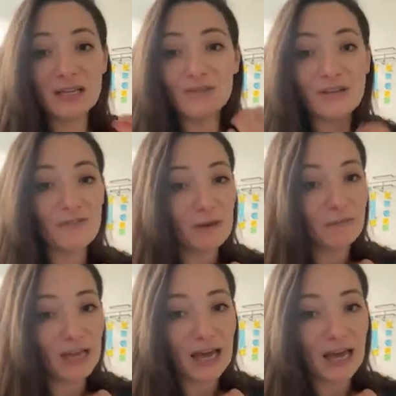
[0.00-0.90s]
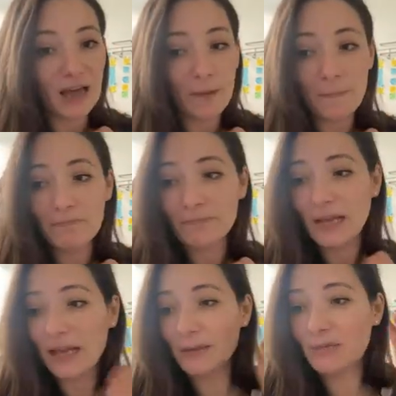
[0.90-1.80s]
Even if I'm there
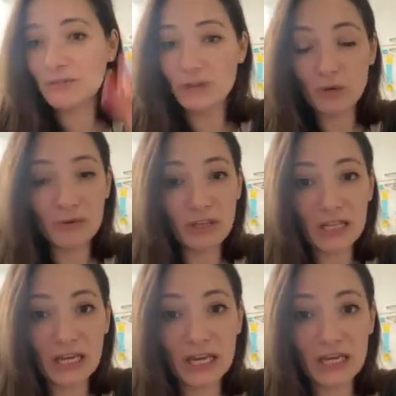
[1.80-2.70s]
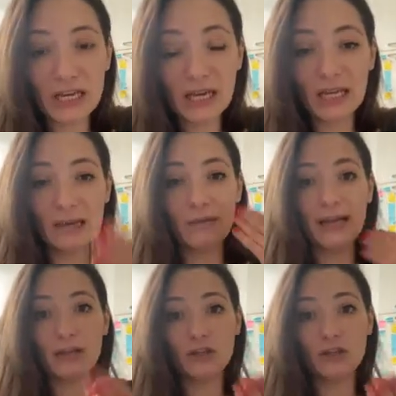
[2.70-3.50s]
and I'm giving you everything, and I'm like,